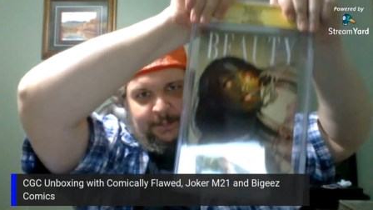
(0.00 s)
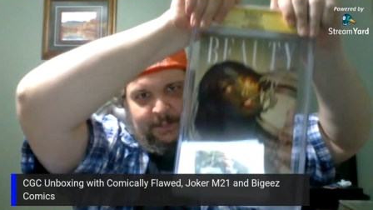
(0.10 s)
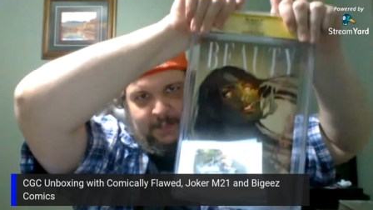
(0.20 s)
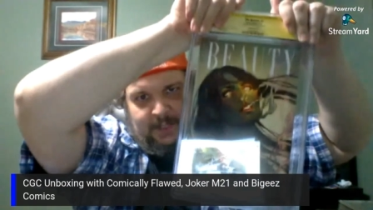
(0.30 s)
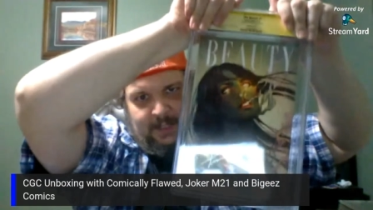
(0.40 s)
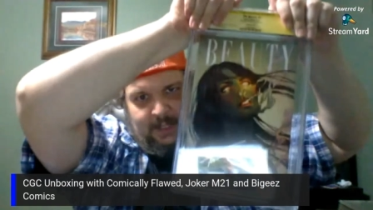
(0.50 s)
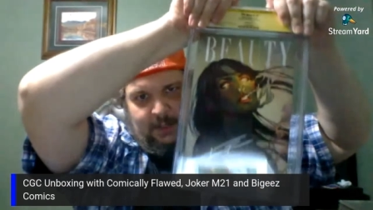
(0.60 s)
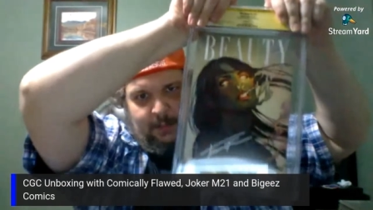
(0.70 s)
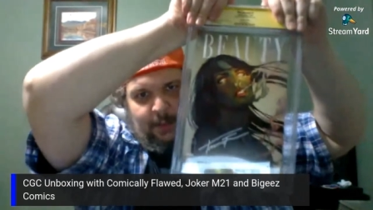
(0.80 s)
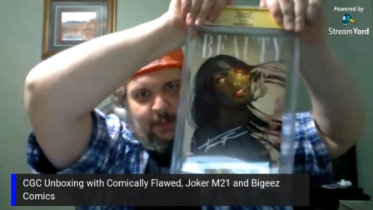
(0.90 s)

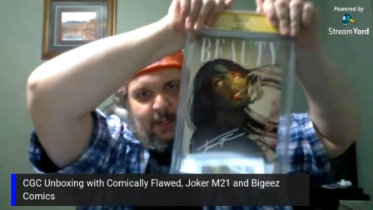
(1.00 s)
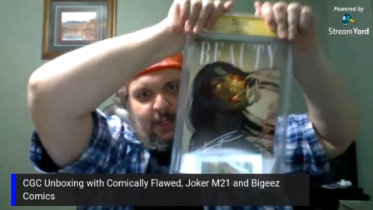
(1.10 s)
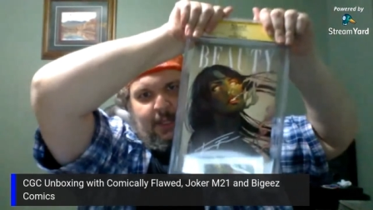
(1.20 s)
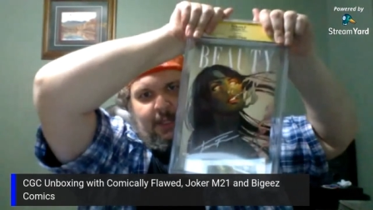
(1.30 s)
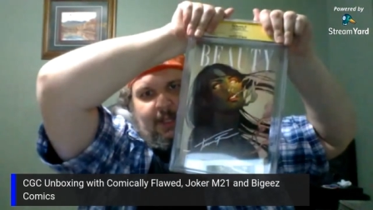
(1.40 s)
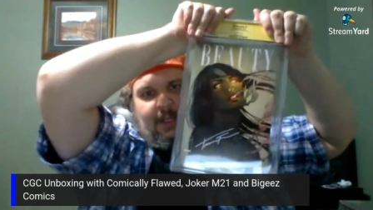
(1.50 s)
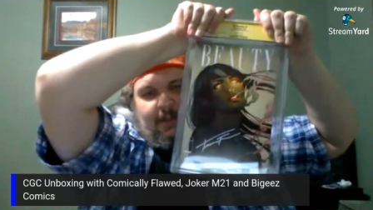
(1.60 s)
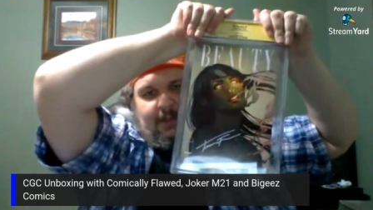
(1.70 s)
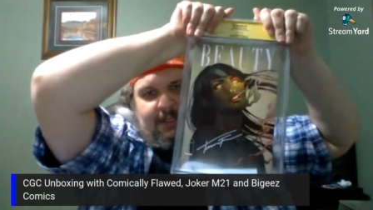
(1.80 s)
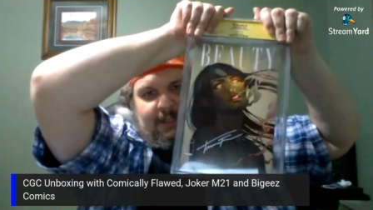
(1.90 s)
so beauty,
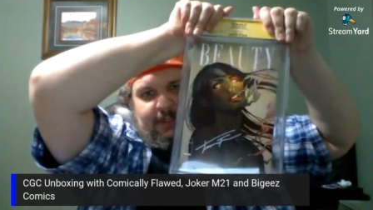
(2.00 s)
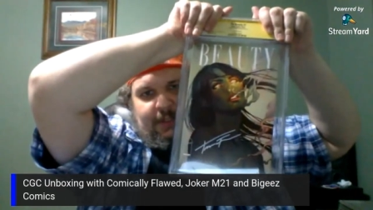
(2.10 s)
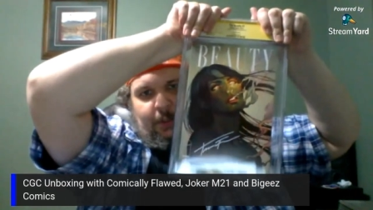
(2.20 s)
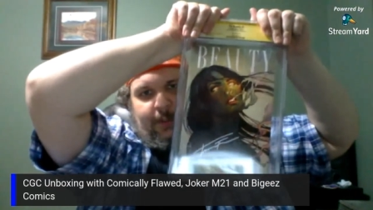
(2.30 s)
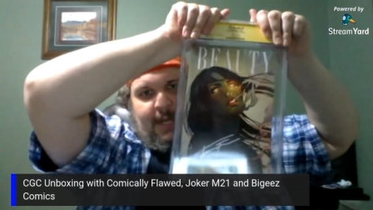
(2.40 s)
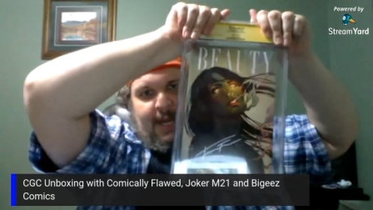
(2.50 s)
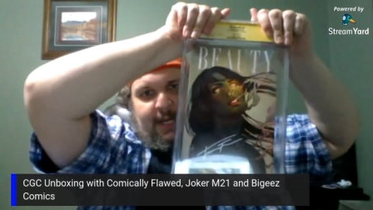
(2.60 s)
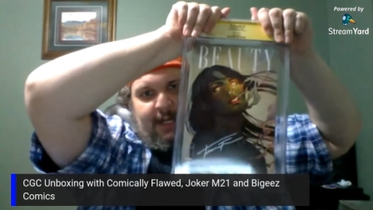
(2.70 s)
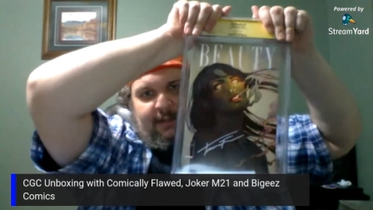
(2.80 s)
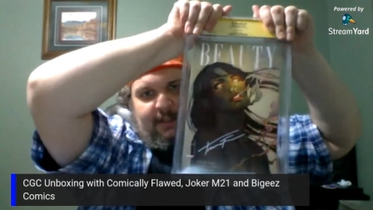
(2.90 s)
just stupid hot
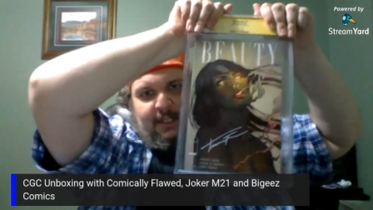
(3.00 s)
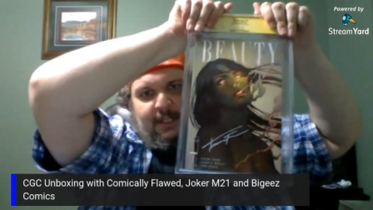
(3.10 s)
cover.